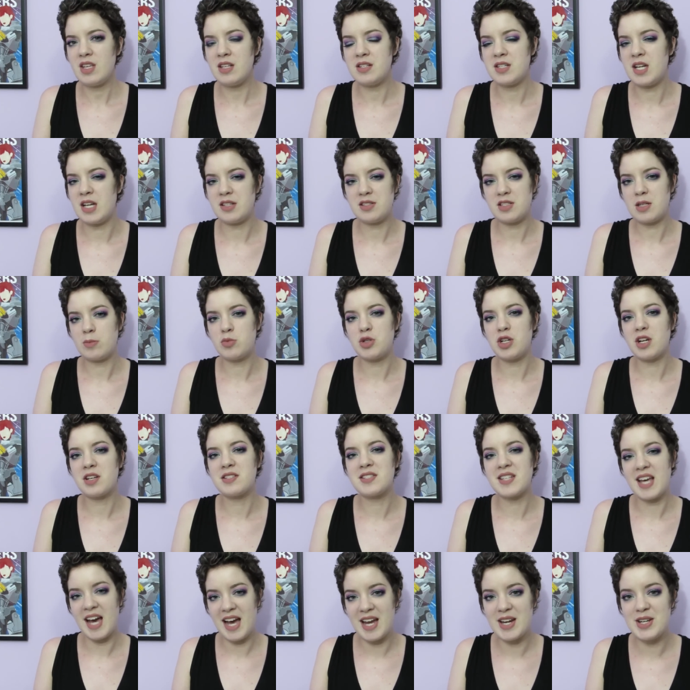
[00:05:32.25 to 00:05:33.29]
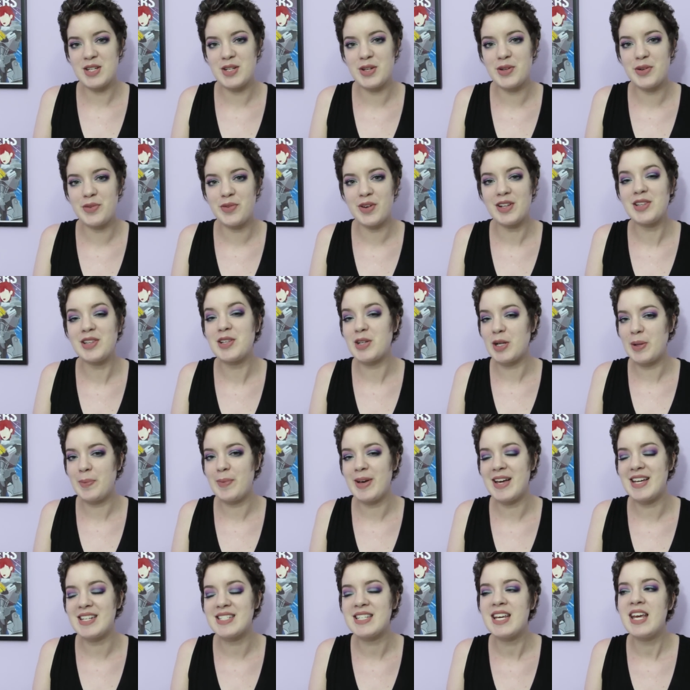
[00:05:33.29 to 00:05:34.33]
test subjects, kind of, a little
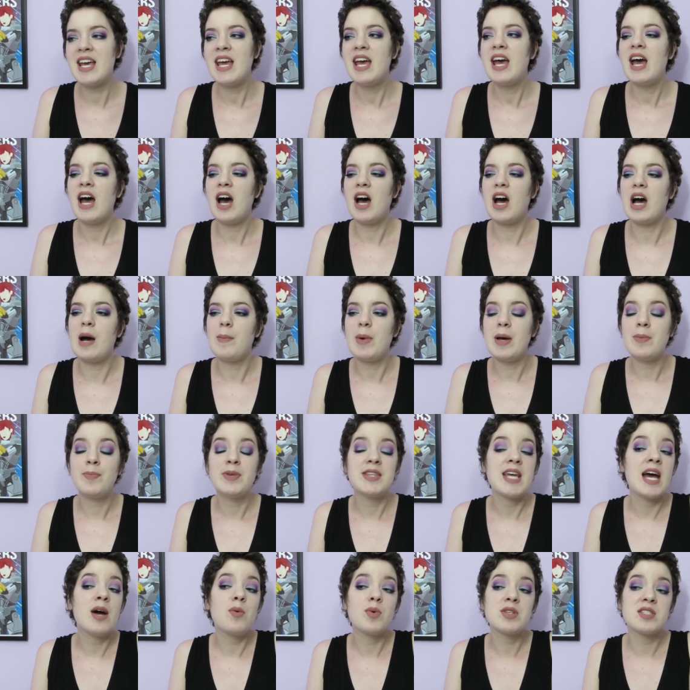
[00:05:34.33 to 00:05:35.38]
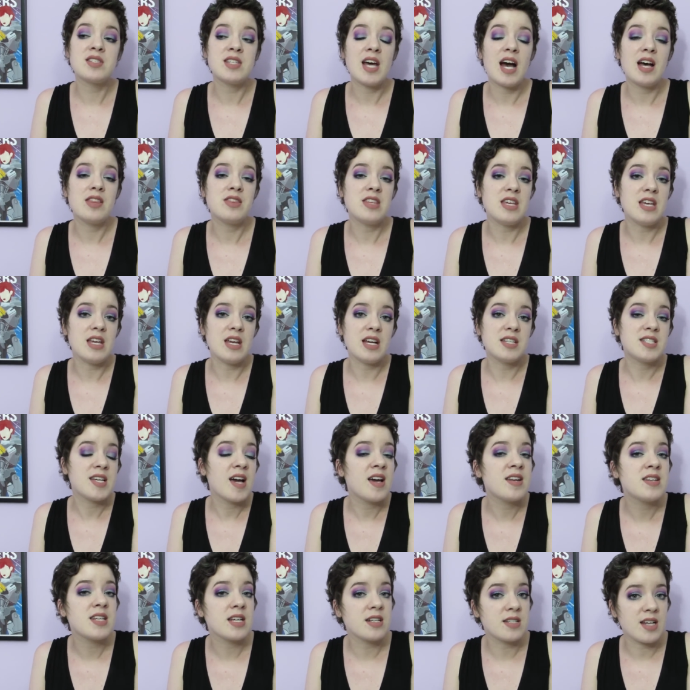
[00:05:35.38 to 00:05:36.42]
bit. But that was not the
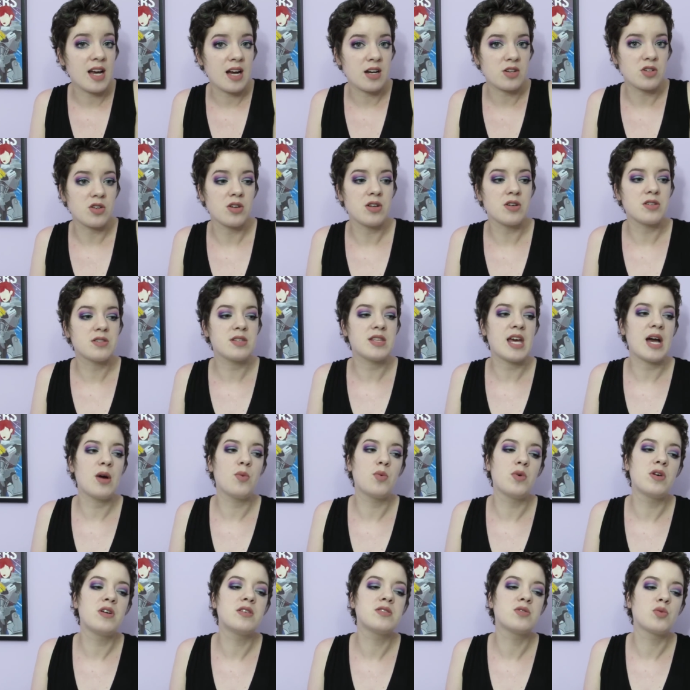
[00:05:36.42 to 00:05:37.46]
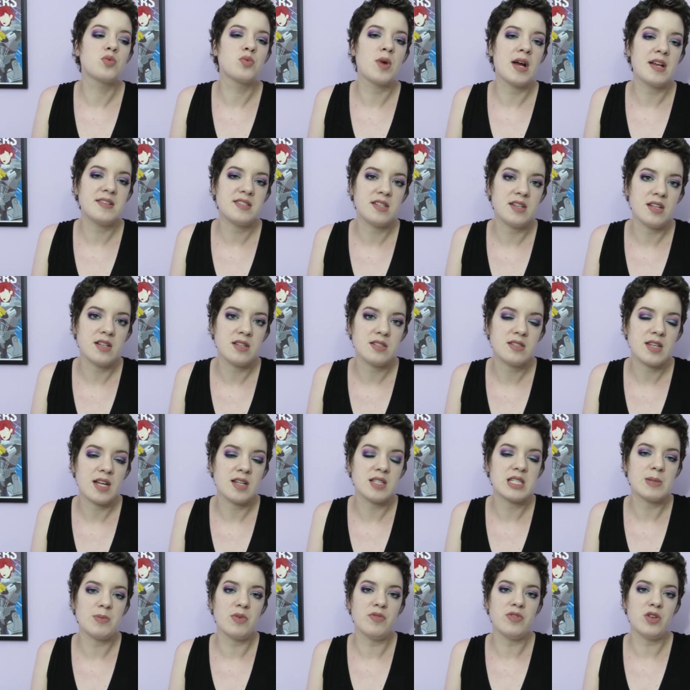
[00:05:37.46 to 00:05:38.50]
attending doctors, that was residents and
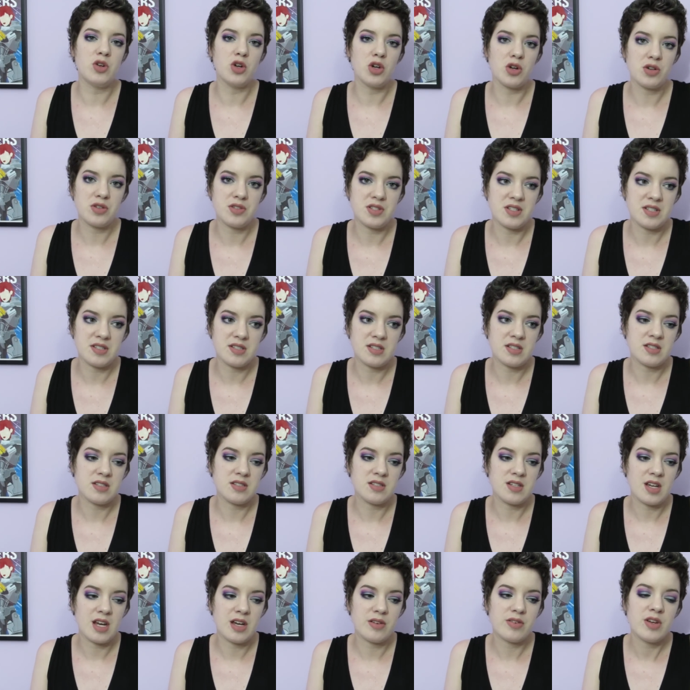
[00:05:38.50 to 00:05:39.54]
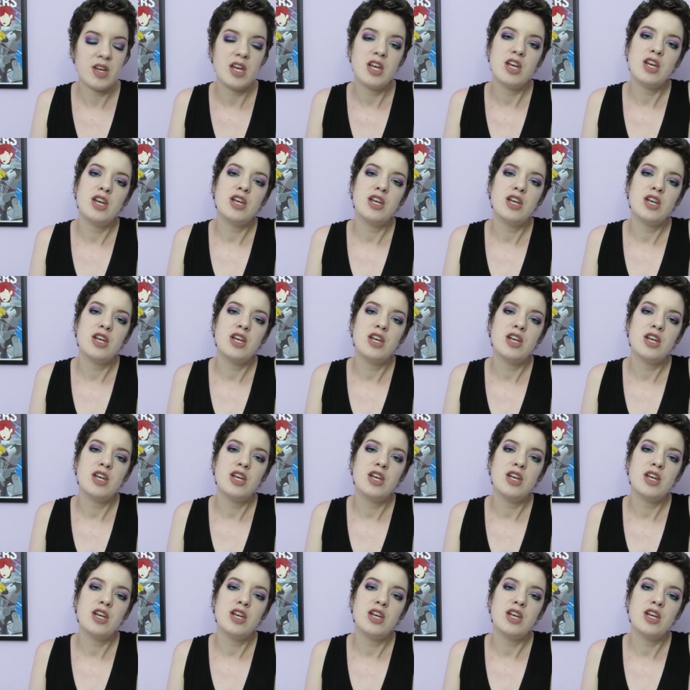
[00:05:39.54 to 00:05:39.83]
some of the nurses and stuff.